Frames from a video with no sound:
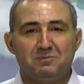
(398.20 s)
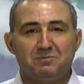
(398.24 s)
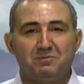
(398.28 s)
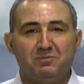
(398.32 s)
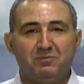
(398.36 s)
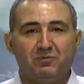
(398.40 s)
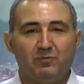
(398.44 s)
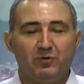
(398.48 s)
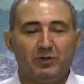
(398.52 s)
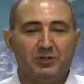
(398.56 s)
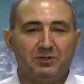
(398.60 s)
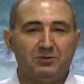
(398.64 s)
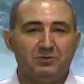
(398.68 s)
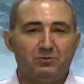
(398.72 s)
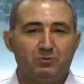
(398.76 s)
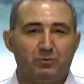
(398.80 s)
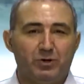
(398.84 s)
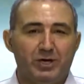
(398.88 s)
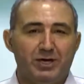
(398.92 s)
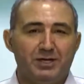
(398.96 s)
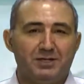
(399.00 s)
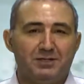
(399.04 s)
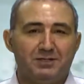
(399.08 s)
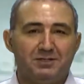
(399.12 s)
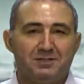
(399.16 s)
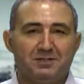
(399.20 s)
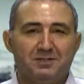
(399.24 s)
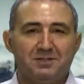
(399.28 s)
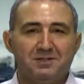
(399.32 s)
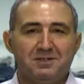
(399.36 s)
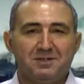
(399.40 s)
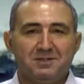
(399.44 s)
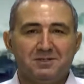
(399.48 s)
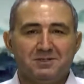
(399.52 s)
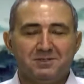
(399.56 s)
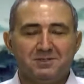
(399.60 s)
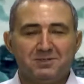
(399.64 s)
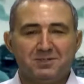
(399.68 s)
We drank
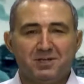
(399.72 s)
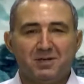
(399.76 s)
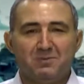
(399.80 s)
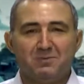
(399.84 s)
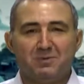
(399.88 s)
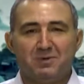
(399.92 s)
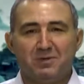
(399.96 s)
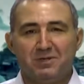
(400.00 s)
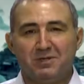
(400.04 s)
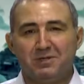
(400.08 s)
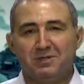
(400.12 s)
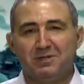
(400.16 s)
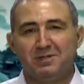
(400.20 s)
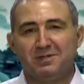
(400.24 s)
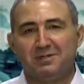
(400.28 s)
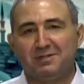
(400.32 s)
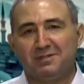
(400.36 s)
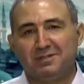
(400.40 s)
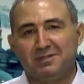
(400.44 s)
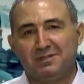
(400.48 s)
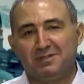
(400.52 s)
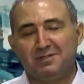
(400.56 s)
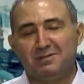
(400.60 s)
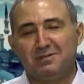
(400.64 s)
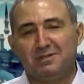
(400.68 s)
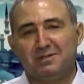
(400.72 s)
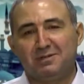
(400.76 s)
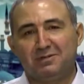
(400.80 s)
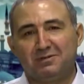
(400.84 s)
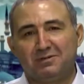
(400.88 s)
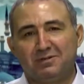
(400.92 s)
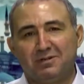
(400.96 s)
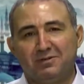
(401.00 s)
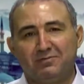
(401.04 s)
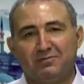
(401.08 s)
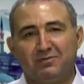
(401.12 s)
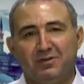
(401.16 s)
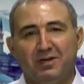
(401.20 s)
something in their
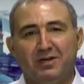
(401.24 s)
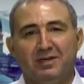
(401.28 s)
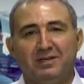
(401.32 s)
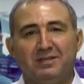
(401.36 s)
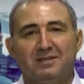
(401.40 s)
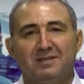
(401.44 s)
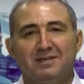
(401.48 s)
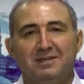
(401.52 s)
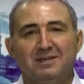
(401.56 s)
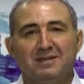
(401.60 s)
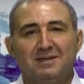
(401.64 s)
cafe,